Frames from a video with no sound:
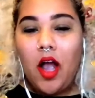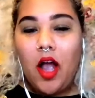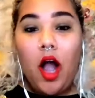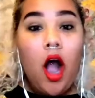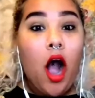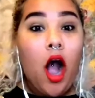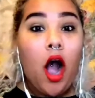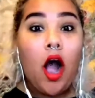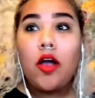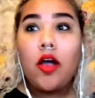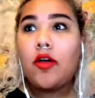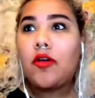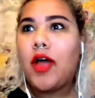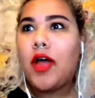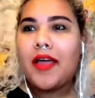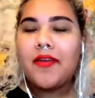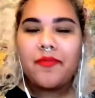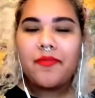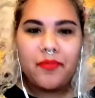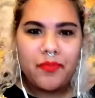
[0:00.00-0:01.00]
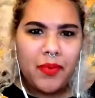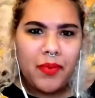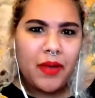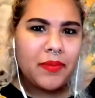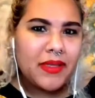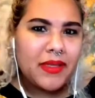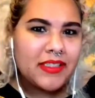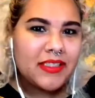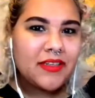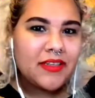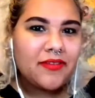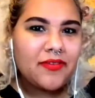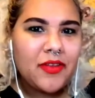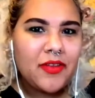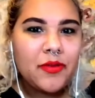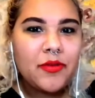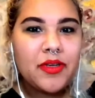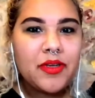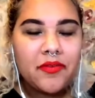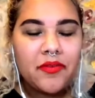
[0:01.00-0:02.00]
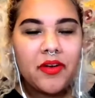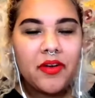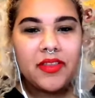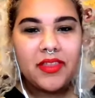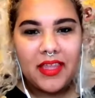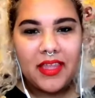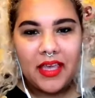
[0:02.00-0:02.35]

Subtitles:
Oh, I've published a few different things.